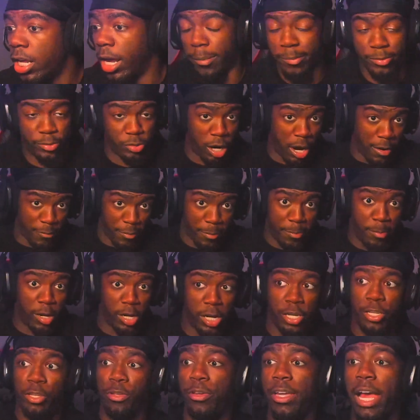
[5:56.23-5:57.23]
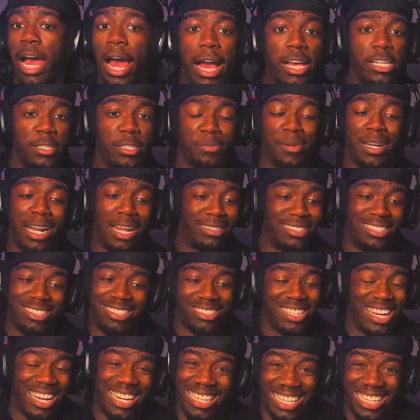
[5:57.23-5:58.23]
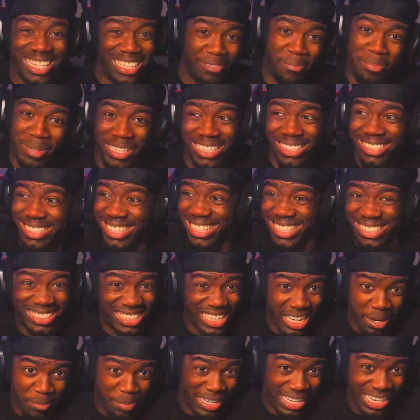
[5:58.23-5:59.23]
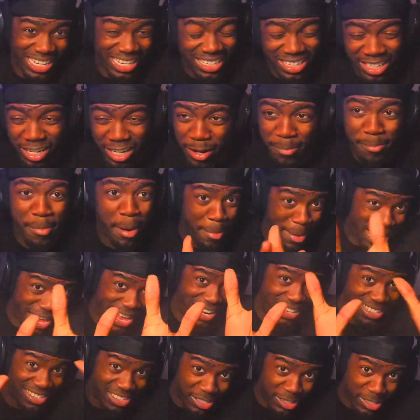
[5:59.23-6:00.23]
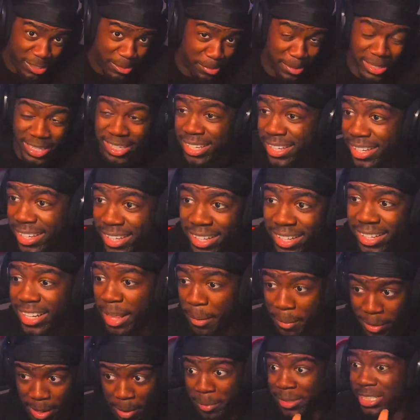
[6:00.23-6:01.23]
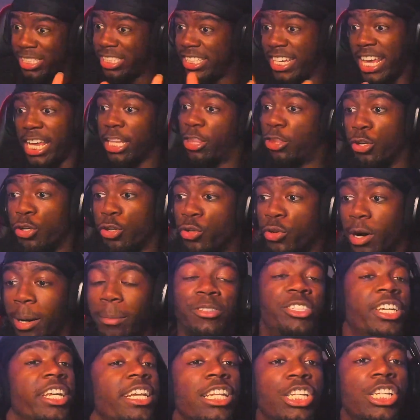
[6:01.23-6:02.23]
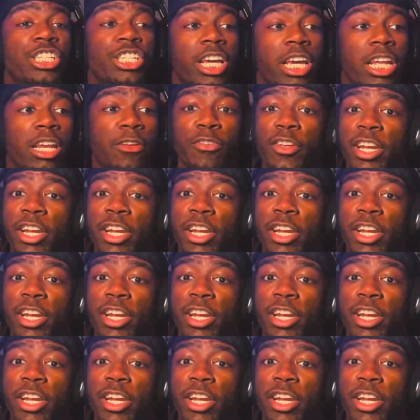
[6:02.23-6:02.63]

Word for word: I'm sorry for bugging you guys, but I'm just trying to get a piece of the centipede. You know, my bad. Excuse me. Let me, let me just get through. I'm Jitty Jit if